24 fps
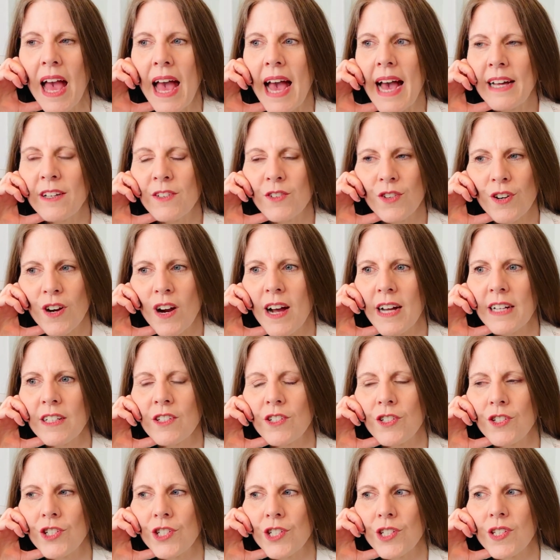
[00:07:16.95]
and trying
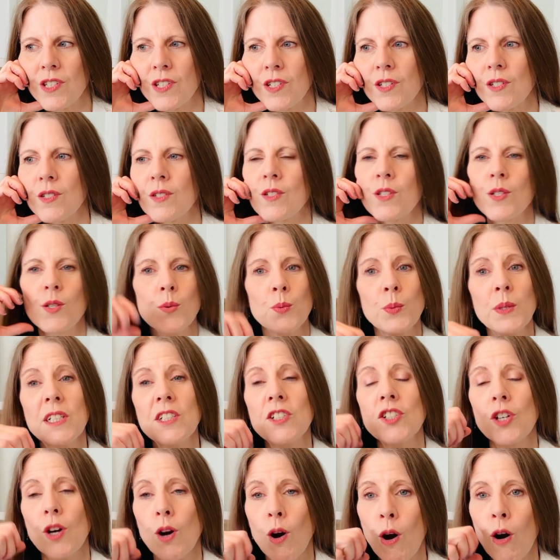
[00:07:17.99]
to just
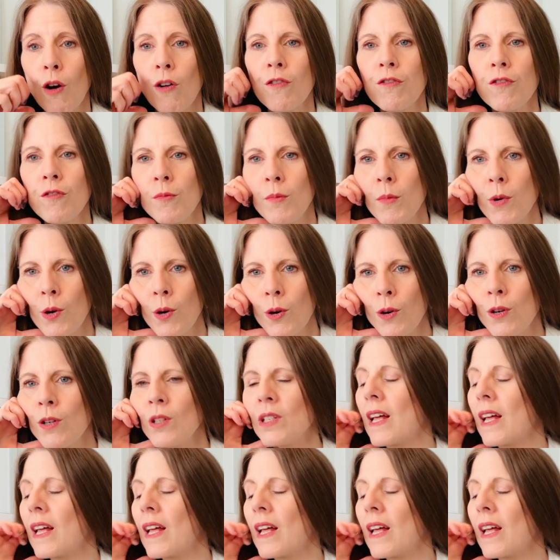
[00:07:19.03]
switch off more,